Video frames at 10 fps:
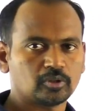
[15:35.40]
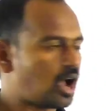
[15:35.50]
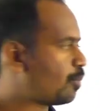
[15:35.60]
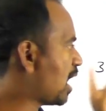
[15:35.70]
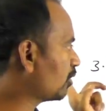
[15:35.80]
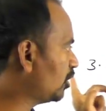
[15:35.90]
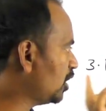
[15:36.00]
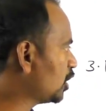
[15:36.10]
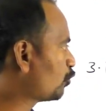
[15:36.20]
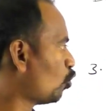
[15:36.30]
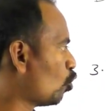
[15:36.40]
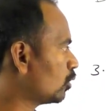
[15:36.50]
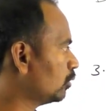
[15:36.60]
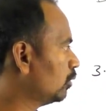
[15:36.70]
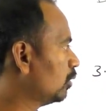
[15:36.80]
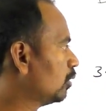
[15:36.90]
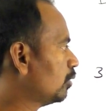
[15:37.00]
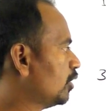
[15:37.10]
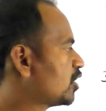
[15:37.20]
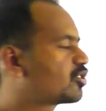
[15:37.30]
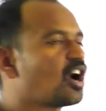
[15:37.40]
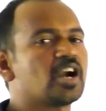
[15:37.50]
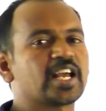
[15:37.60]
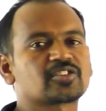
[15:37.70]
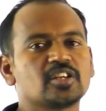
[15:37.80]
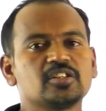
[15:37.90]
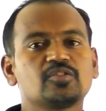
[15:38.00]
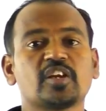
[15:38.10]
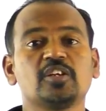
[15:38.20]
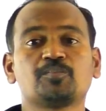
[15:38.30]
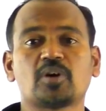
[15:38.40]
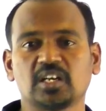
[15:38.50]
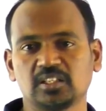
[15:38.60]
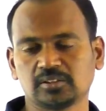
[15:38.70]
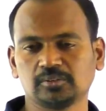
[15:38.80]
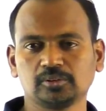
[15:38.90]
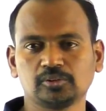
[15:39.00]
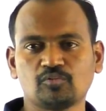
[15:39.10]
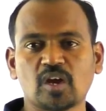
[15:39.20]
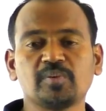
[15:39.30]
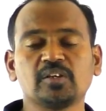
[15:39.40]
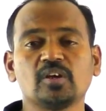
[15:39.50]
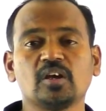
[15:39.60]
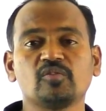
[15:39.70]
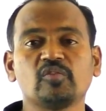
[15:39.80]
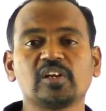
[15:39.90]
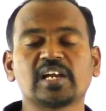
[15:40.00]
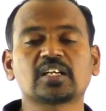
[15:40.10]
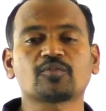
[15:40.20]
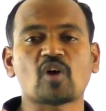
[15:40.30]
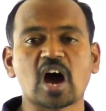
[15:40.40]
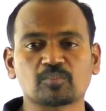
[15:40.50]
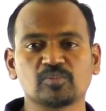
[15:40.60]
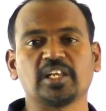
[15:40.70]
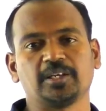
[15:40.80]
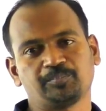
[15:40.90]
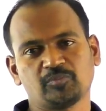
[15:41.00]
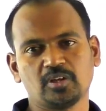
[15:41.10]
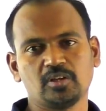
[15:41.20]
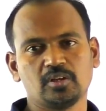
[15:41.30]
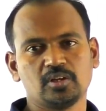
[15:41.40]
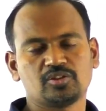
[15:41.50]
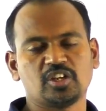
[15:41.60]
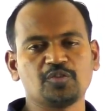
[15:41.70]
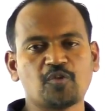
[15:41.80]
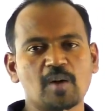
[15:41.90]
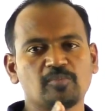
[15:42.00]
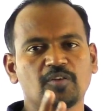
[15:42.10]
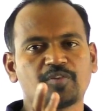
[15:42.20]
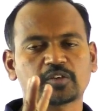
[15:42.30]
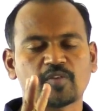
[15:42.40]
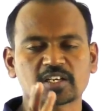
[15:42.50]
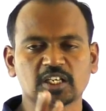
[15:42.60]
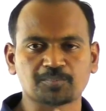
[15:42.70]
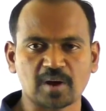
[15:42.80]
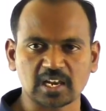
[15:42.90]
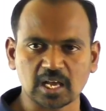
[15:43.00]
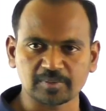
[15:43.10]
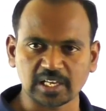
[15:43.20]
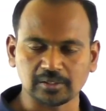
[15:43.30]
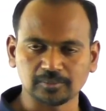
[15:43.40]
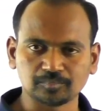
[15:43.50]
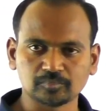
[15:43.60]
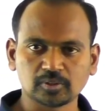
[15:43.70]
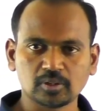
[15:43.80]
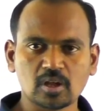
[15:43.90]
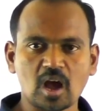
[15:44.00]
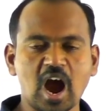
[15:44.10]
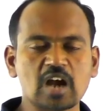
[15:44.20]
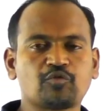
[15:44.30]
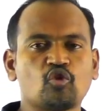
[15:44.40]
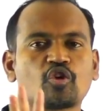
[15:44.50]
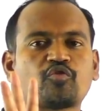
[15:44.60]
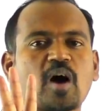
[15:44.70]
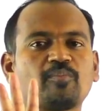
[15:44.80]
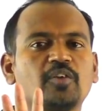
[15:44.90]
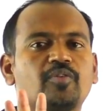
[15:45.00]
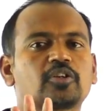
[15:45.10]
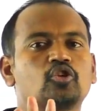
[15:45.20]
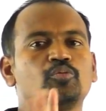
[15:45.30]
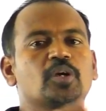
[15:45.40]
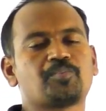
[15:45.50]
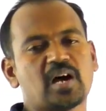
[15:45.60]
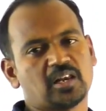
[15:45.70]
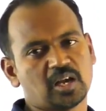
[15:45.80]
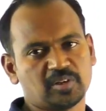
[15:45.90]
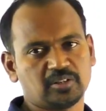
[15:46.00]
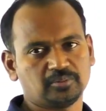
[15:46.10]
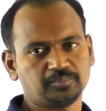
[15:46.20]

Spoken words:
Among these four, this third exercise is very important. I mean, we will get a formula. 3 formulae for quadratic polynomial and 4 formulae for cubic polynomial.